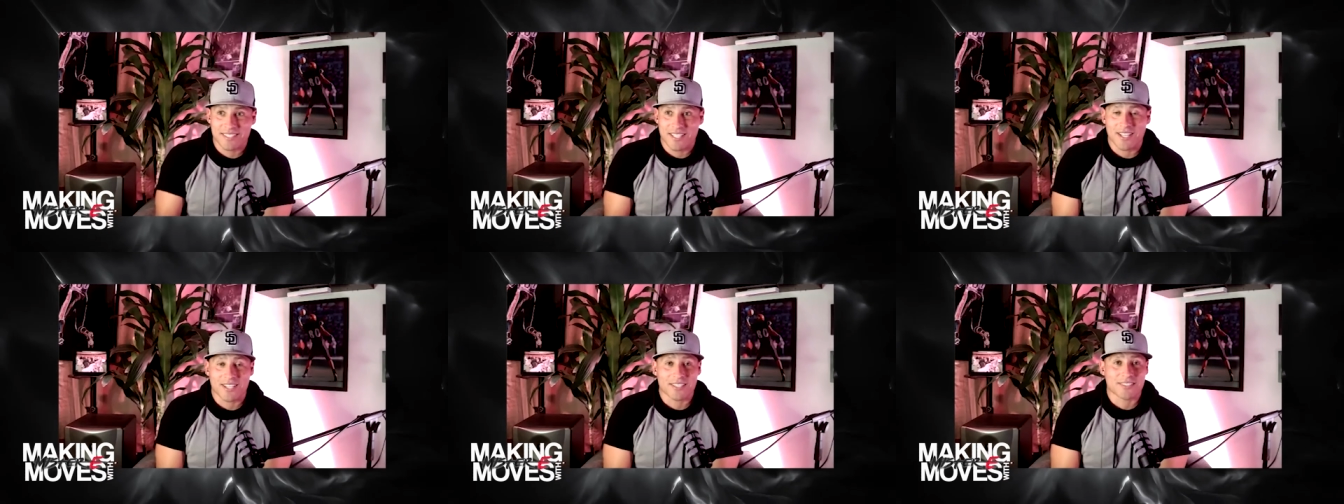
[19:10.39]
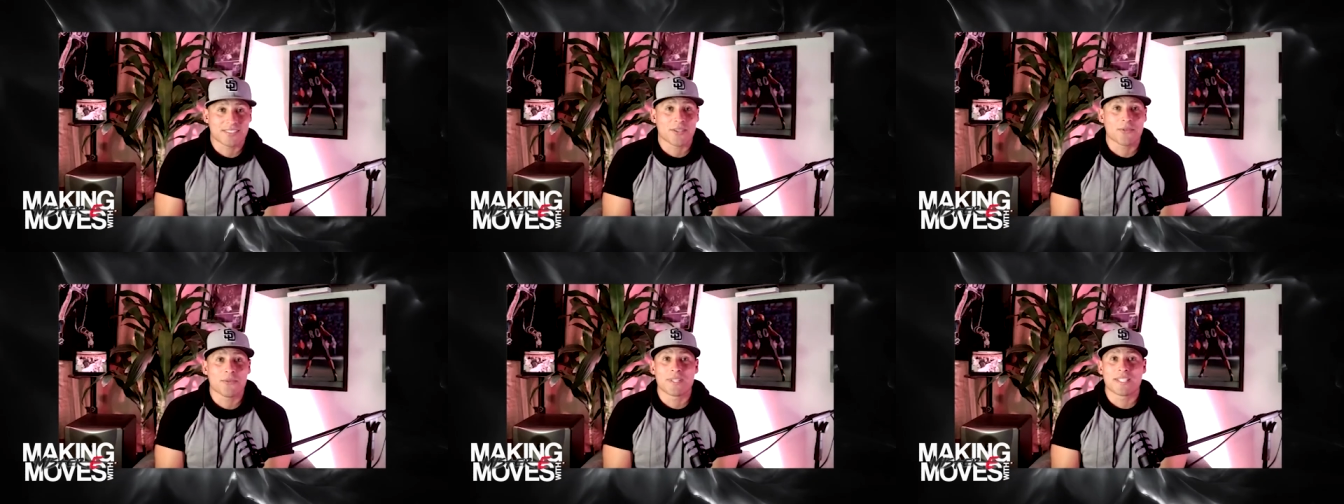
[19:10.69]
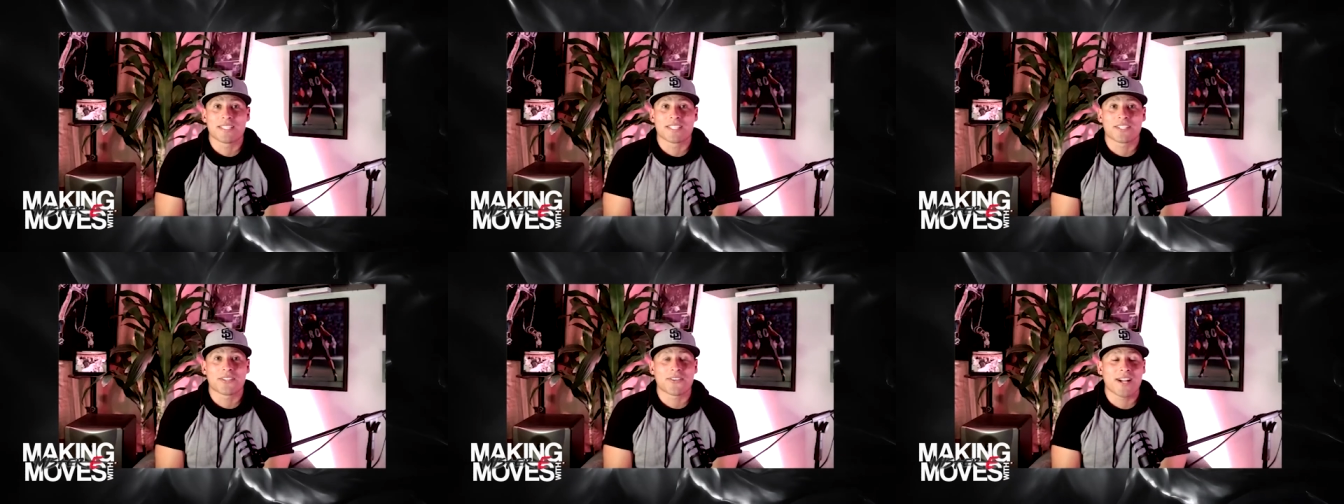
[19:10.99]
uh,
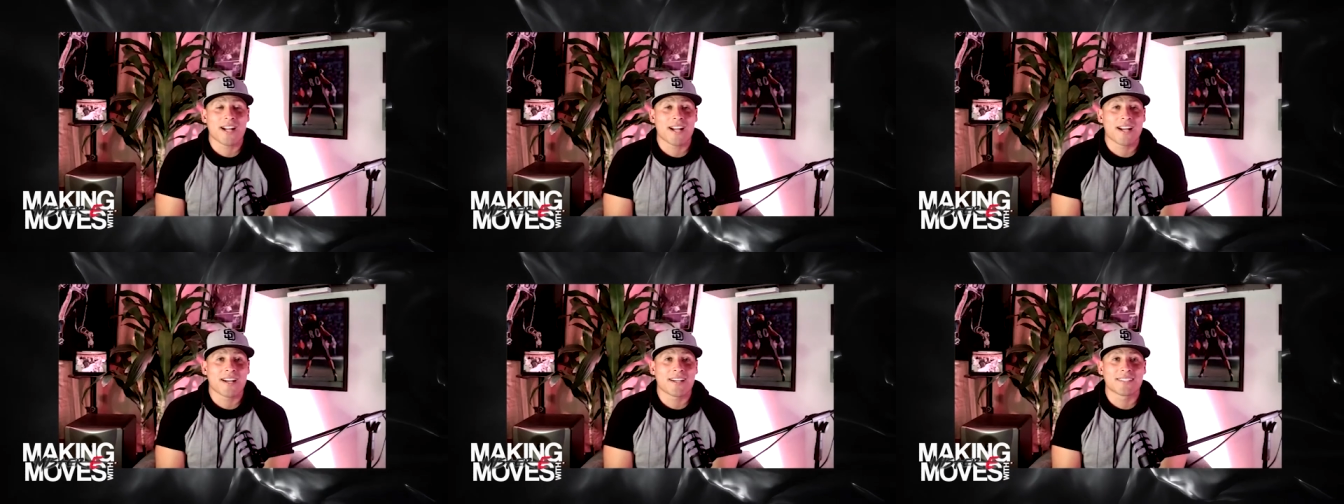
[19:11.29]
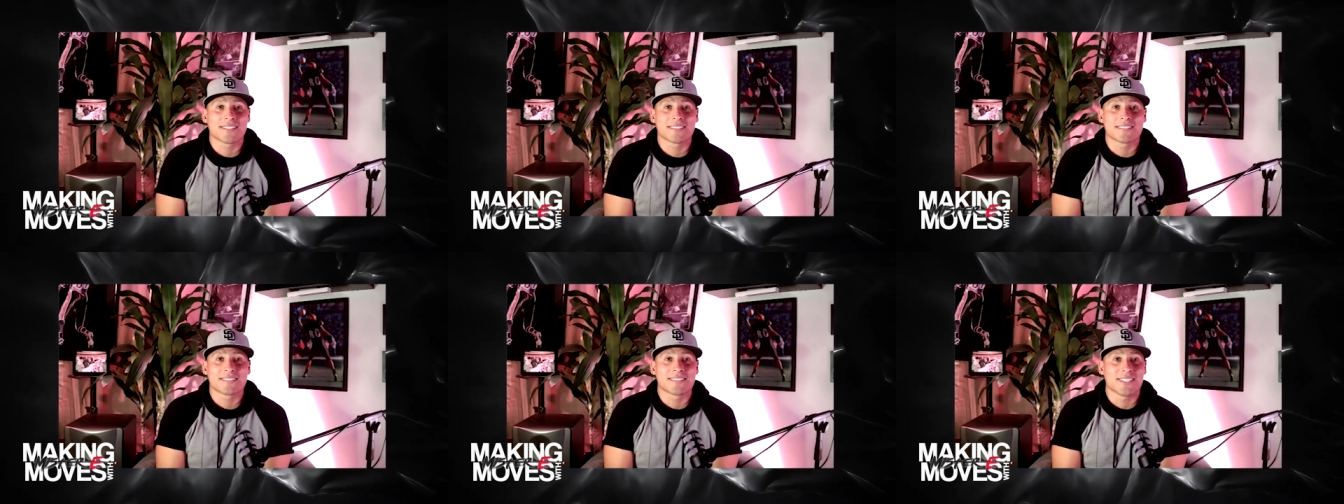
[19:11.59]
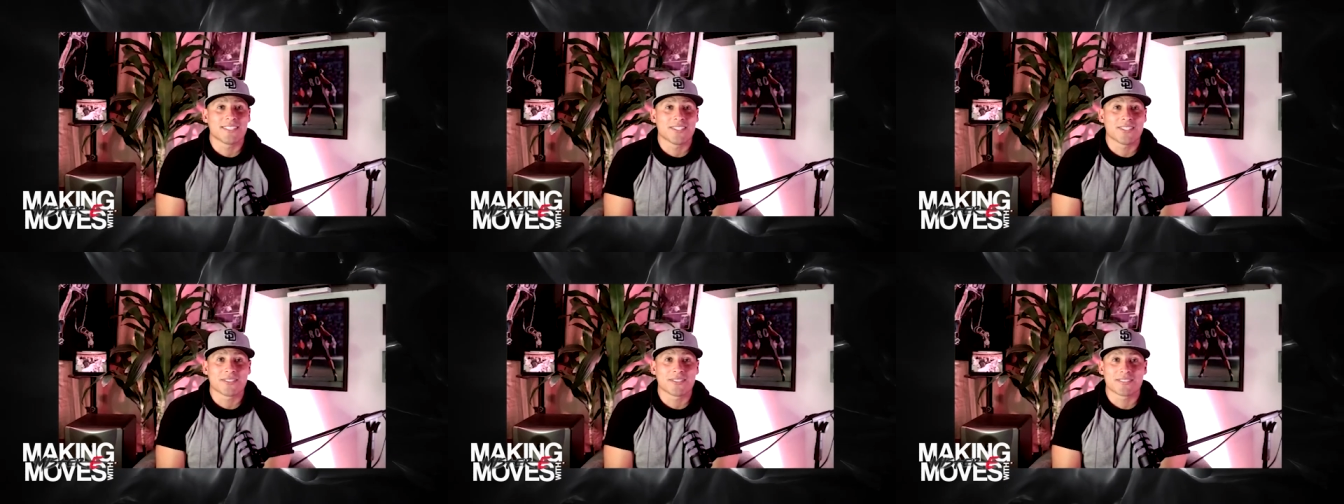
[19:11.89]
someone in the crowd,
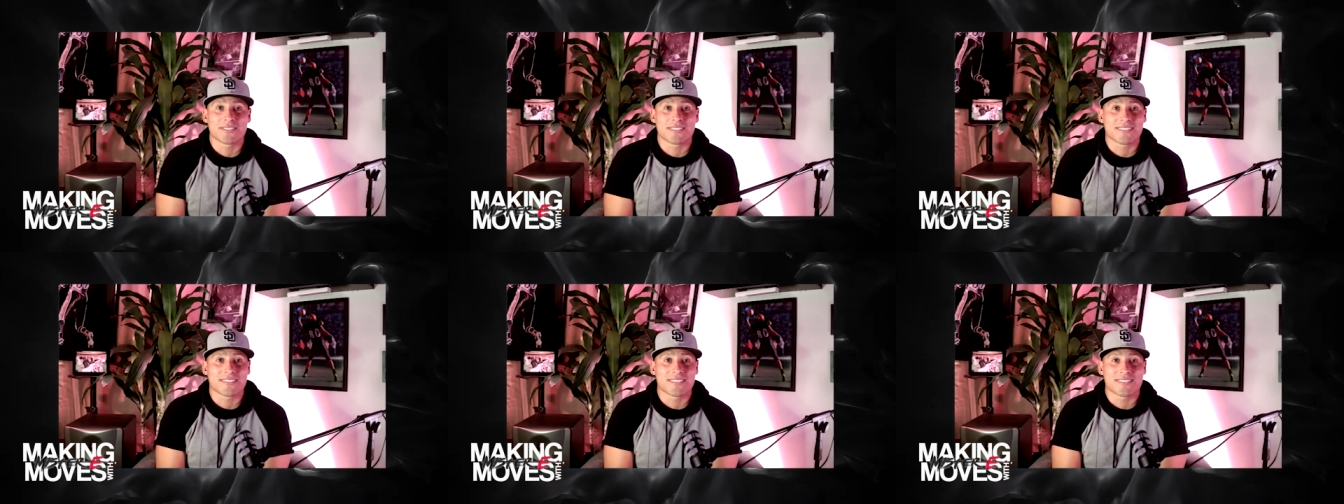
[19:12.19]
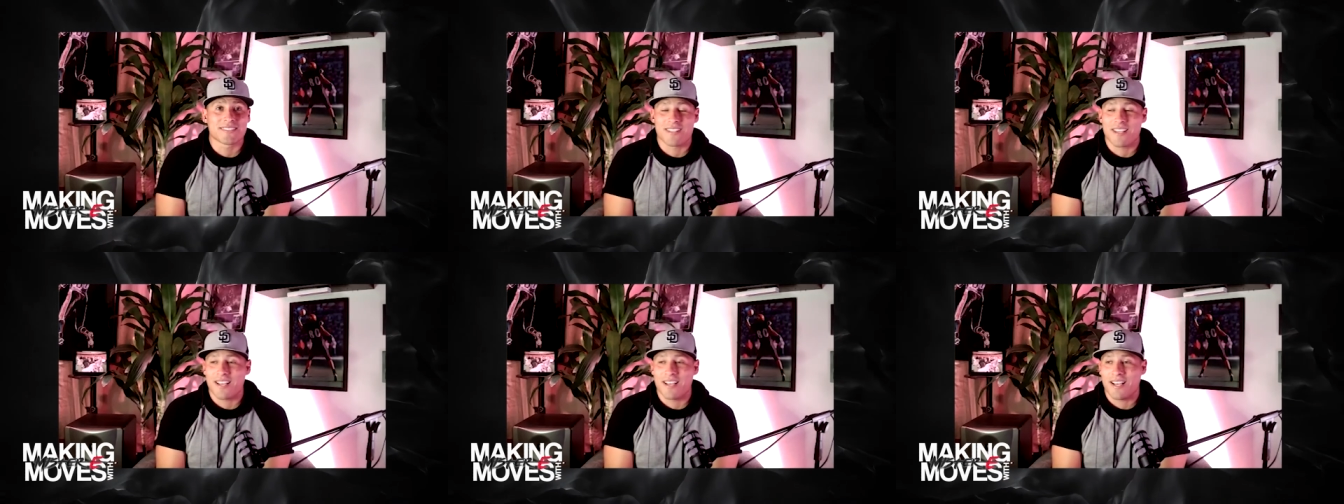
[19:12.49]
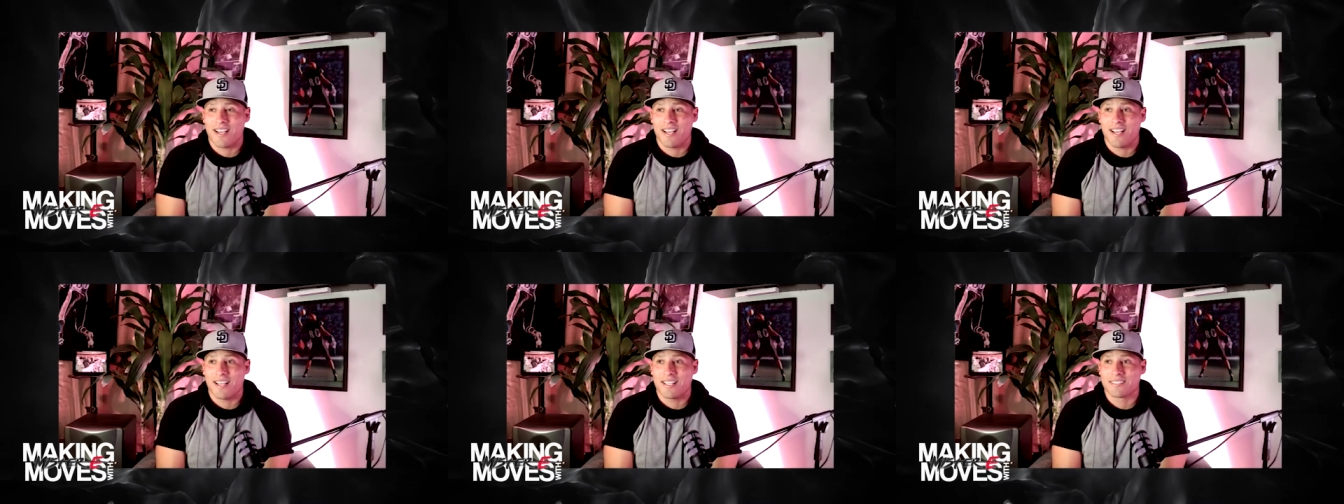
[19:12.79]
you know,
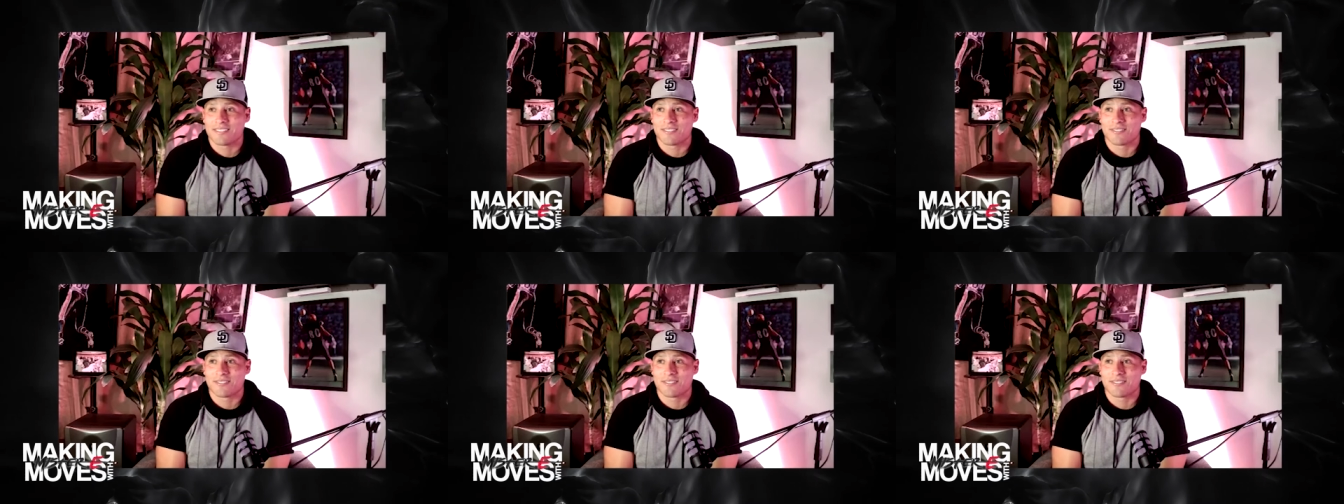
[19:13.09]
uh,